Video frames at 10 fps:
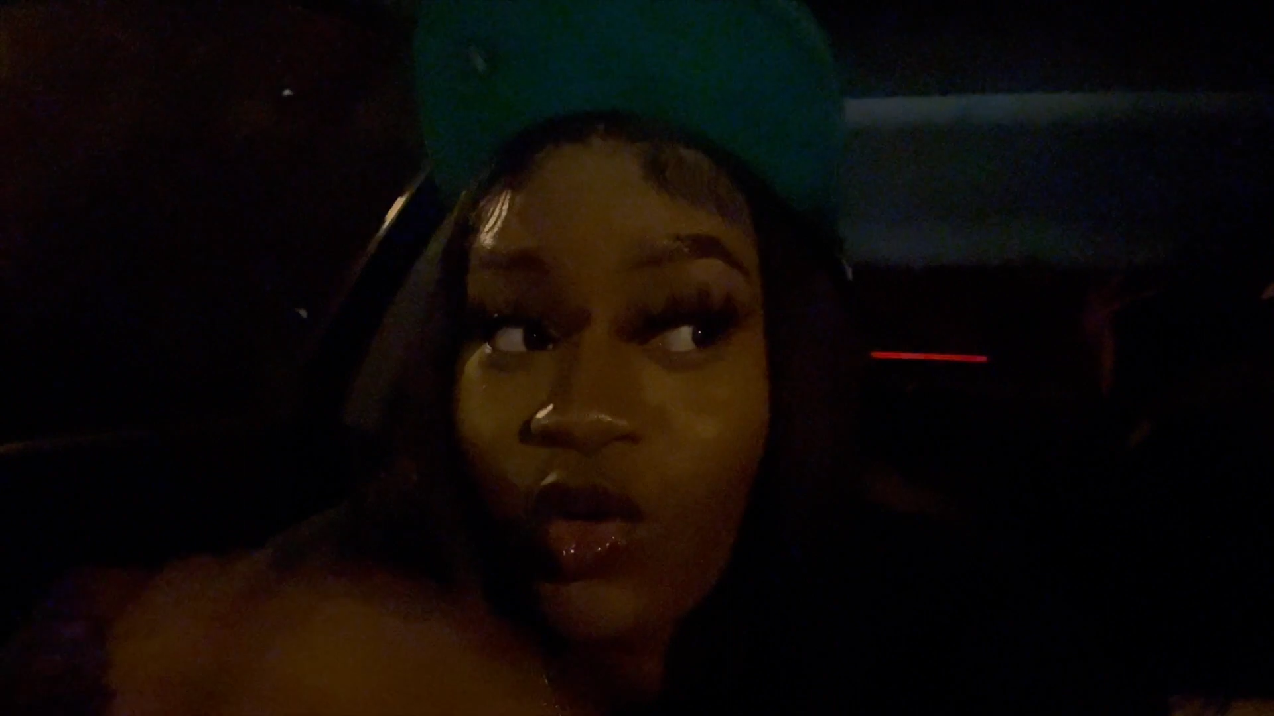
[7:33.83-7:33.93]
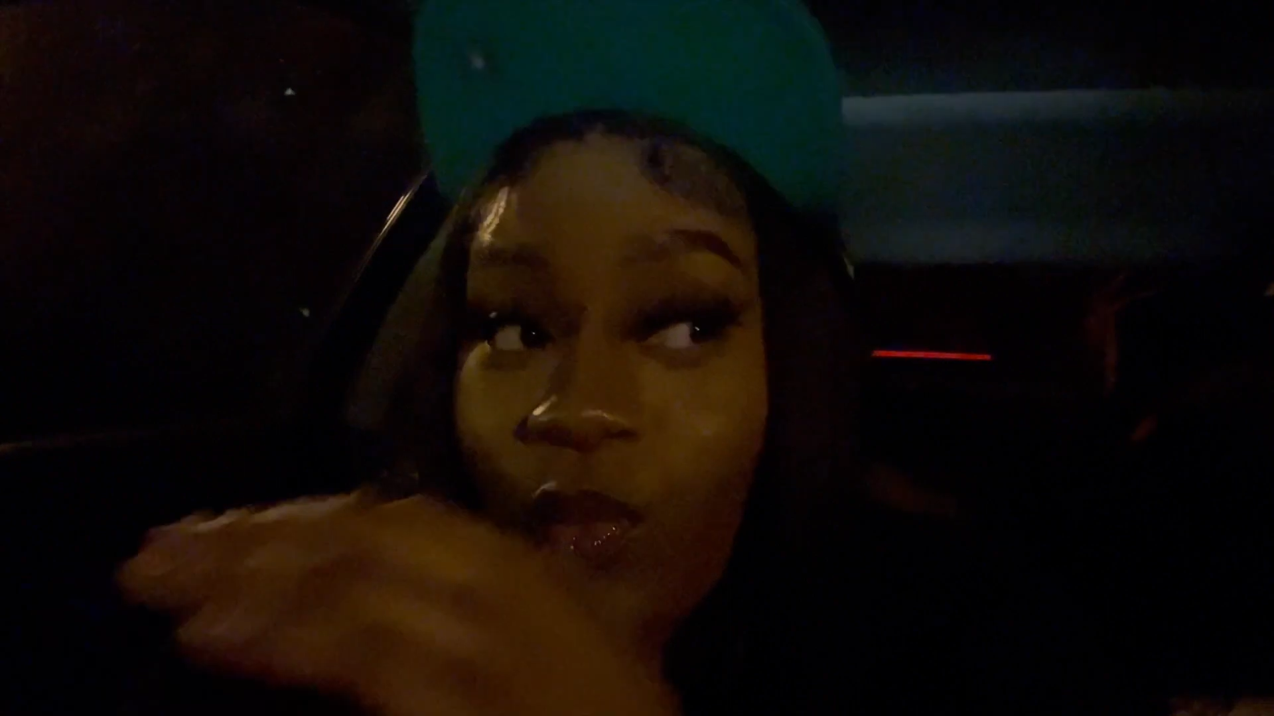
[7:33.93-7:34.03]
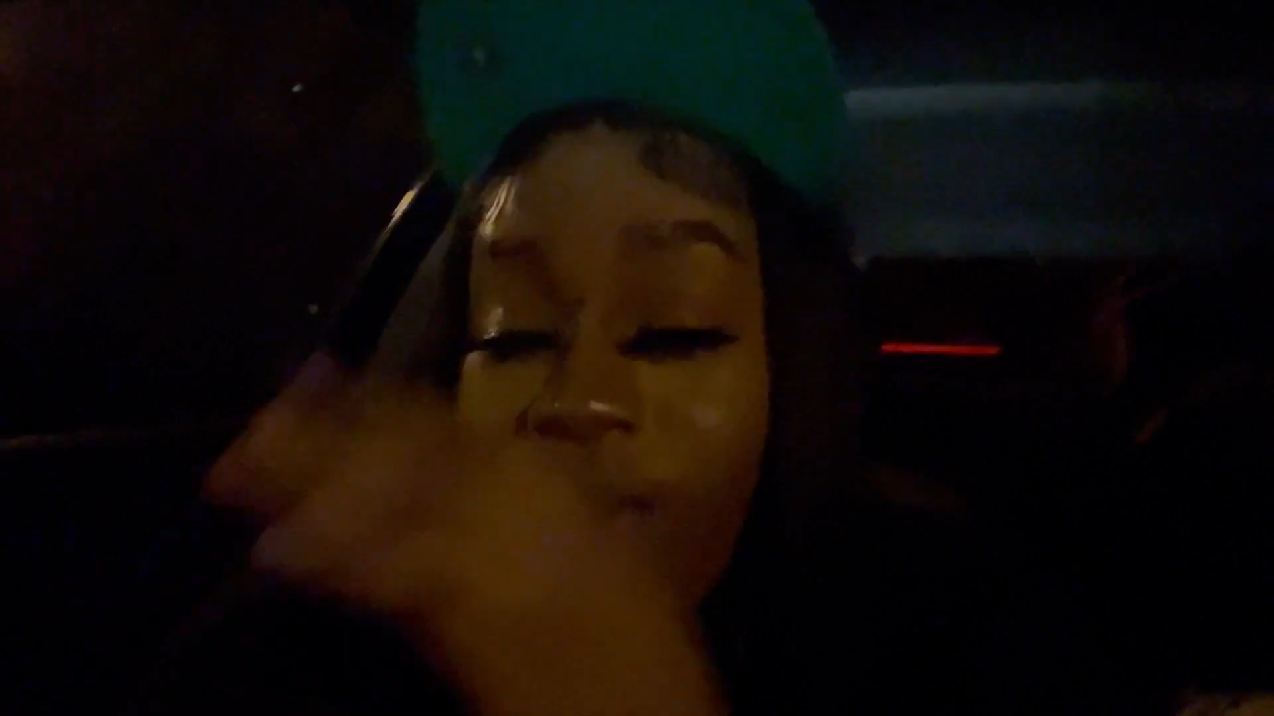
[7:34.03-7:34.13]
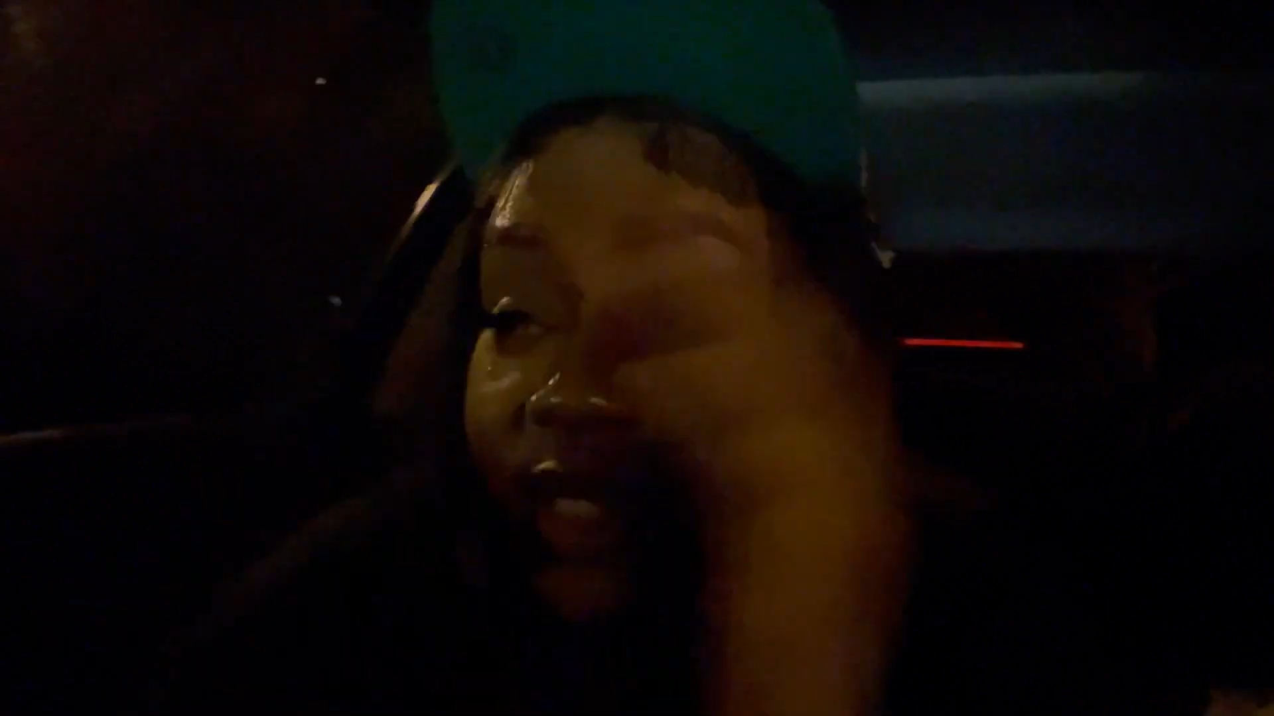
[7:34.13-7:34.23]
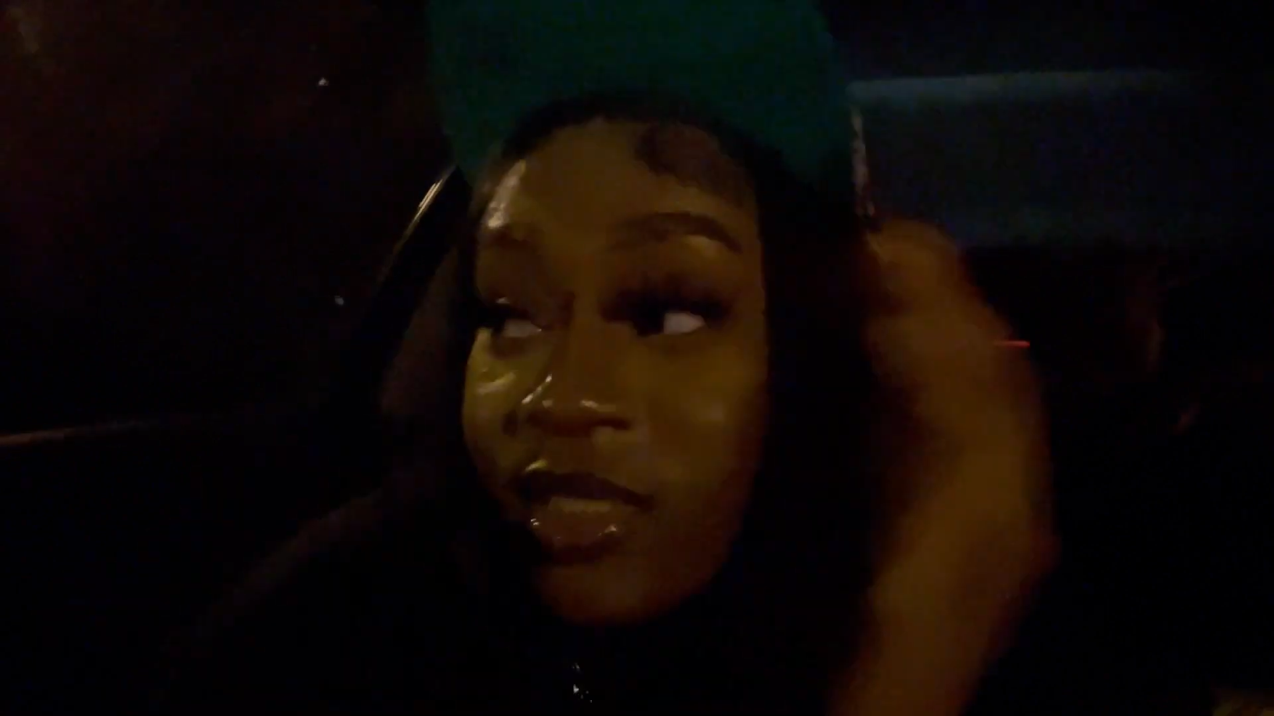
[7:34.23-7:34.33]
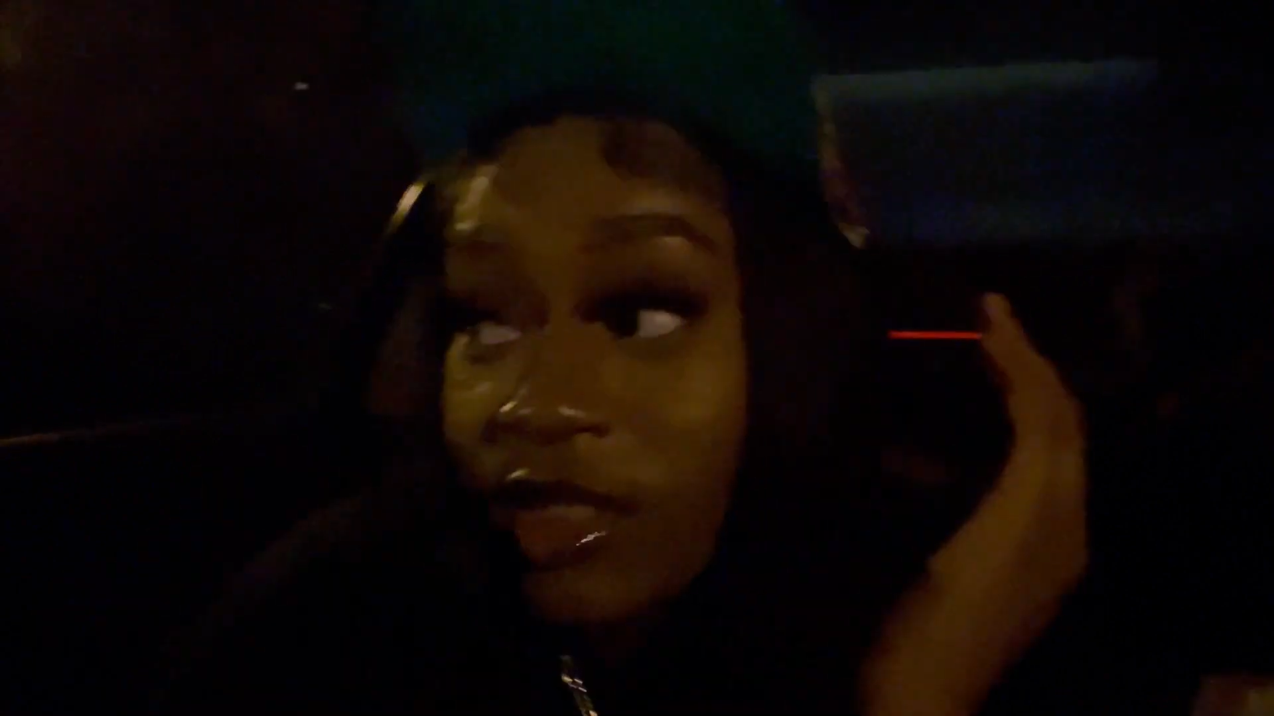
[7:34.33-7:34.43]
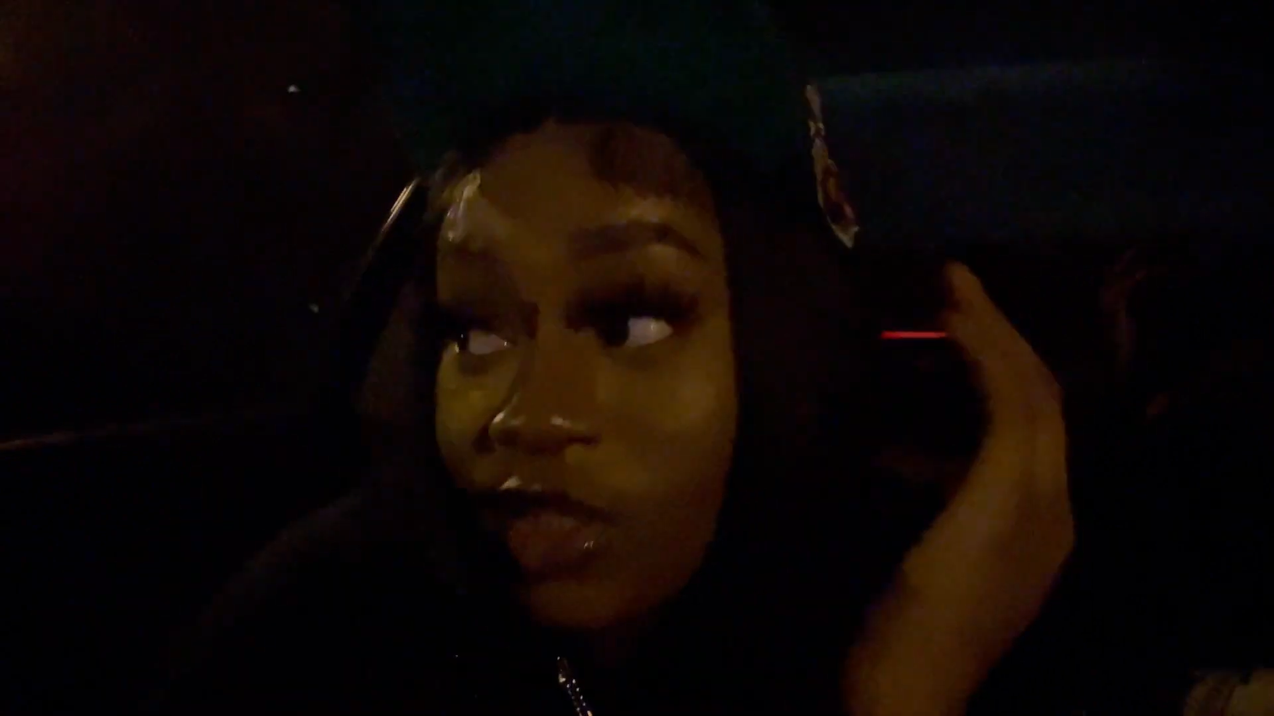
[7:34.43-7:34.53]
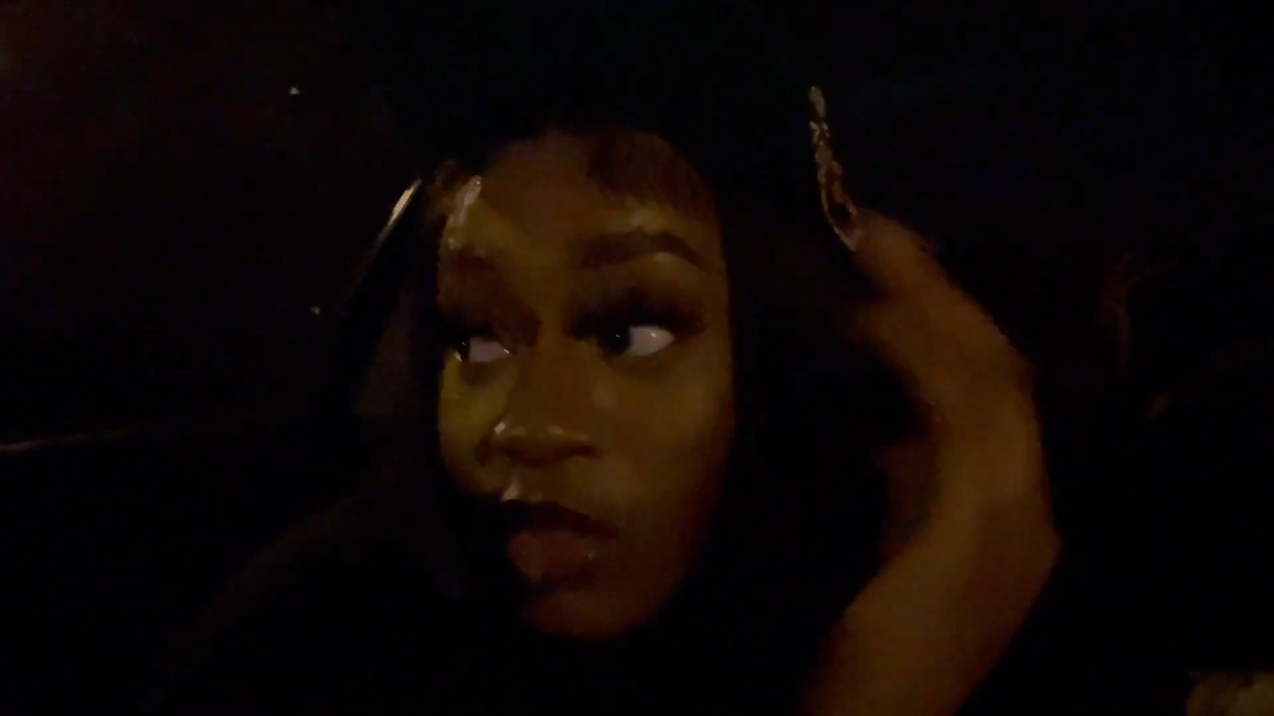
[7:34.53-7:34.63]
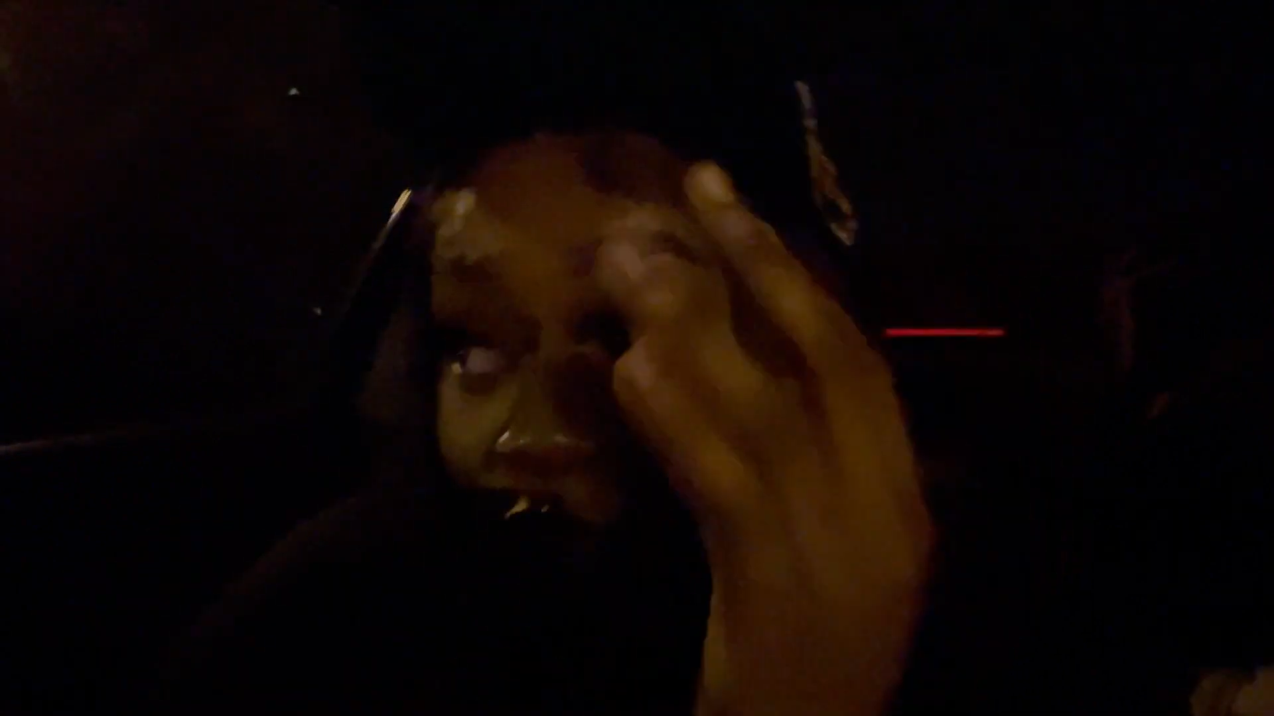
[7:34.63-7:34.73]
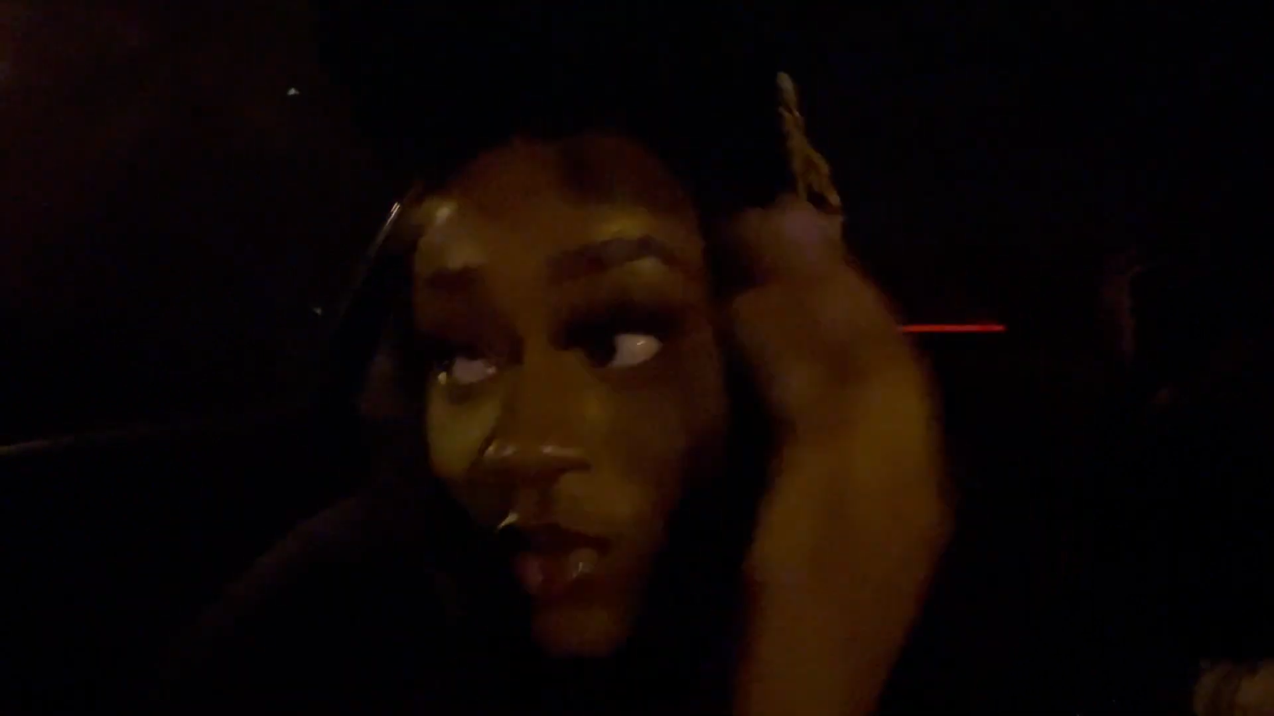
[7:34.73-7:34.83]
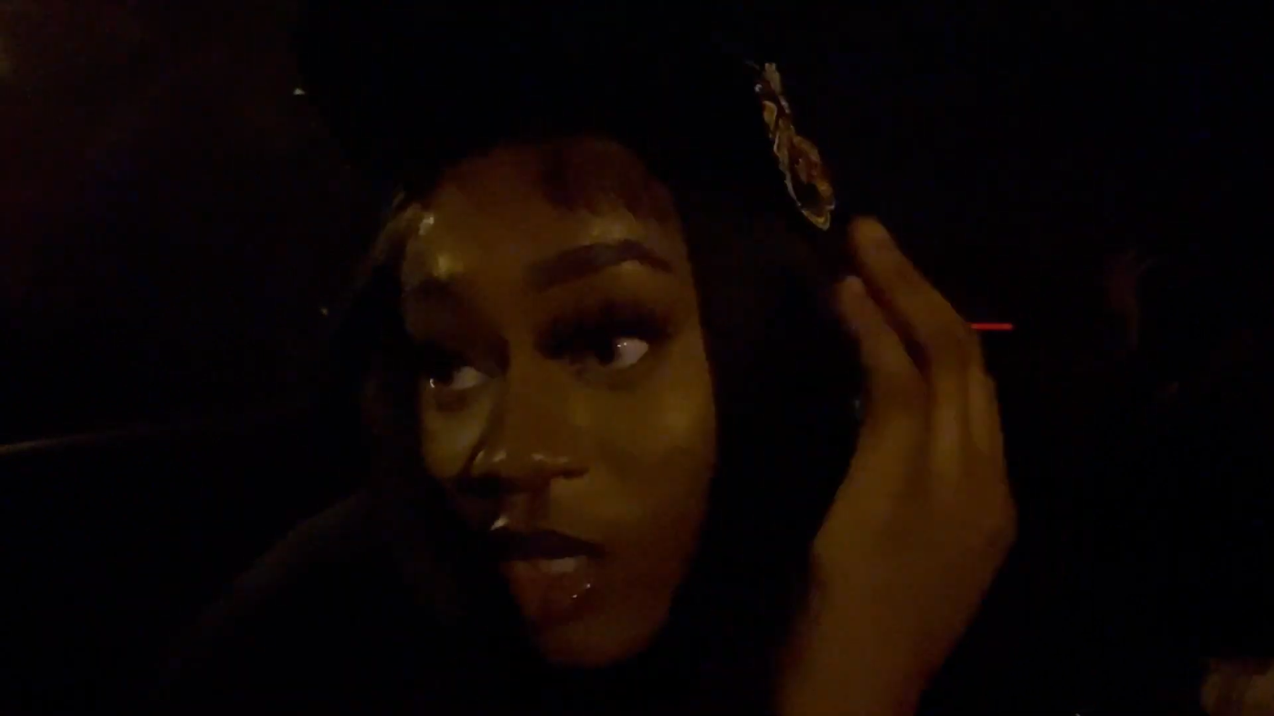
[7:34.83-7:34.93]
Queen is still